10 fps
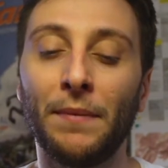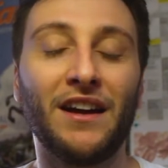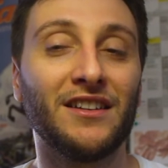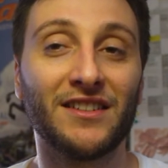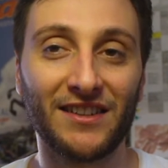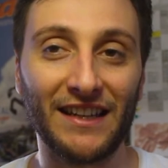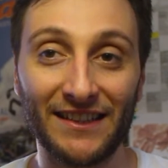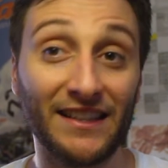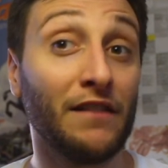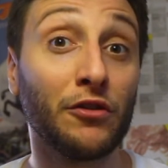because
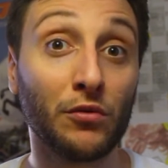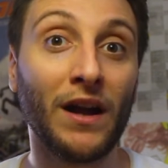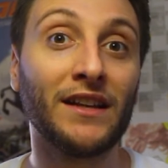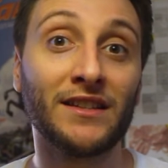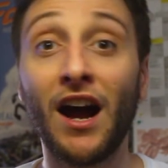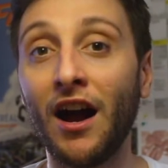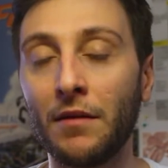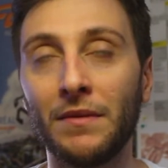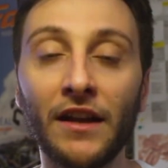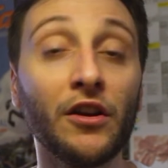it's never the right
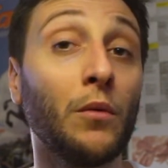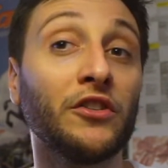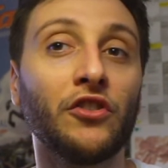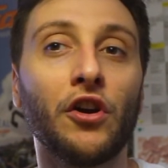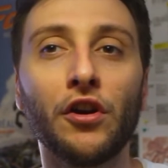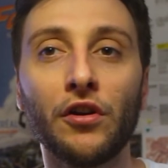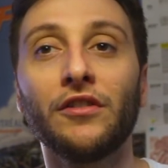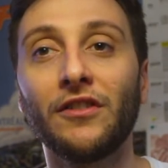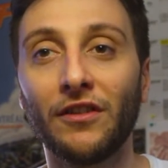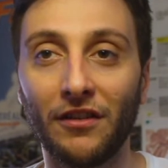time. And you don't want to
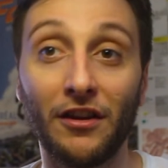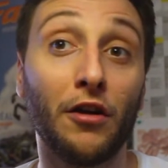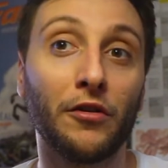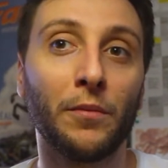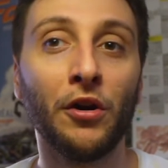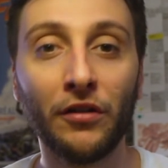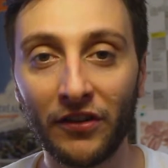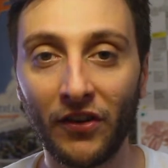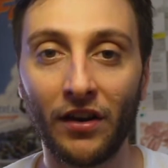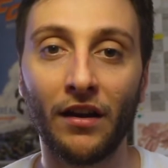hurt the other
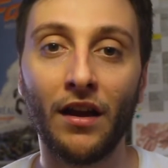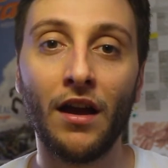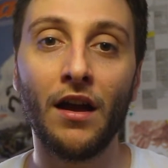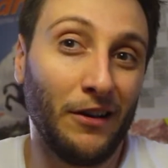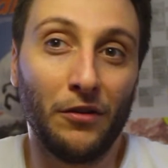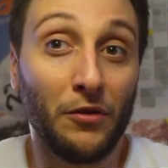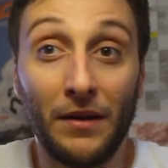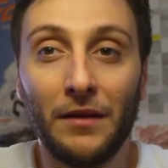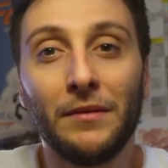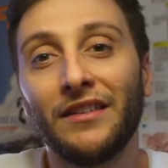person. Although
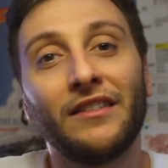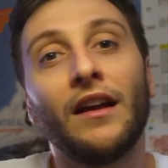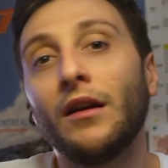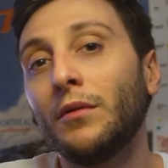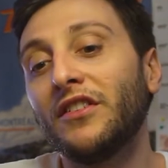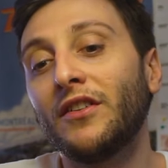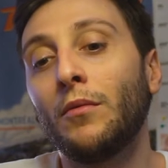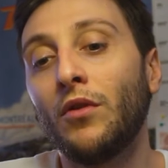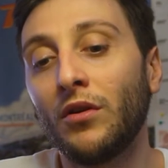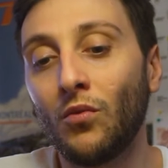maybe staying with
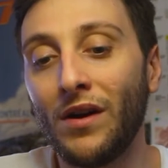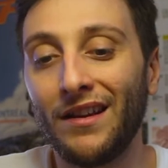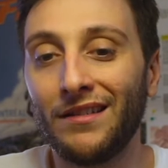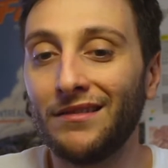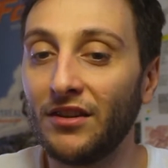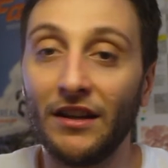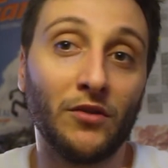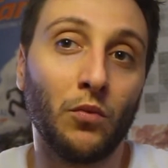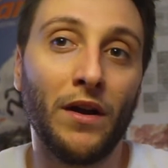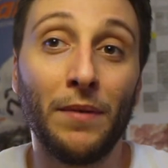someone when
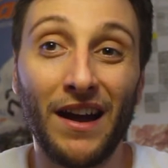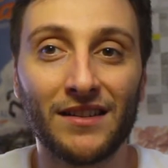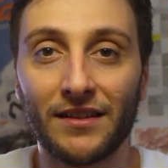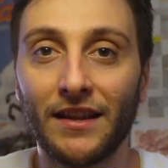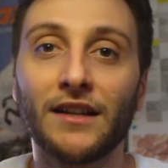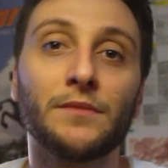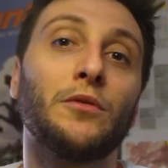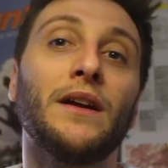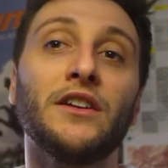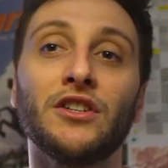it's way past the
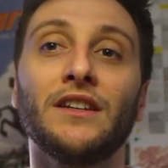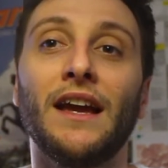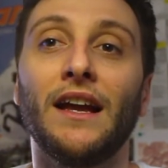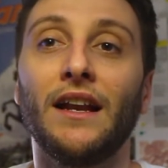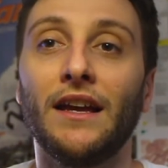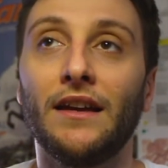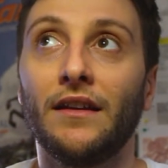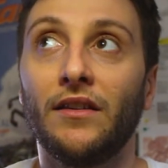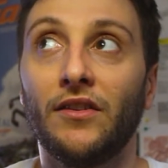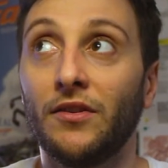expiration date
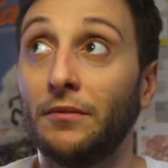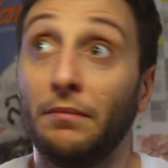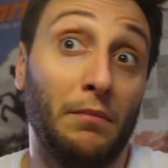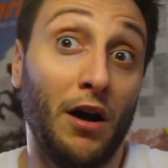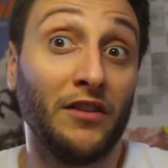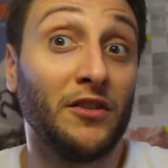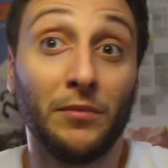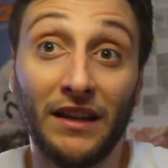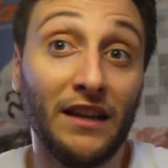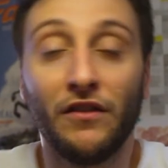is
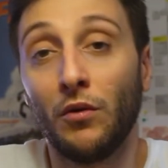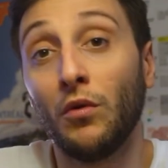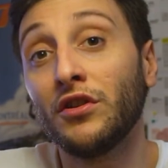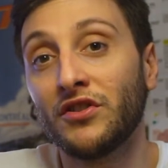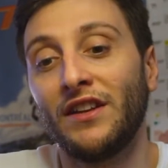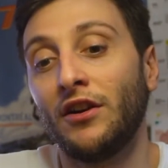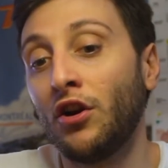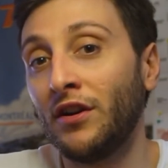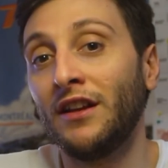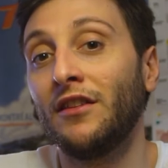possibly even worse than
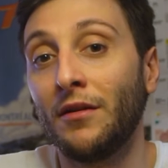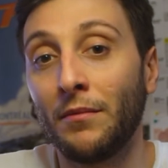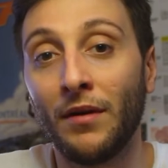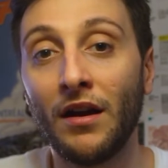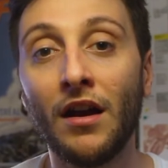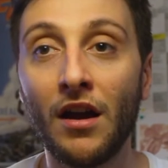hurting them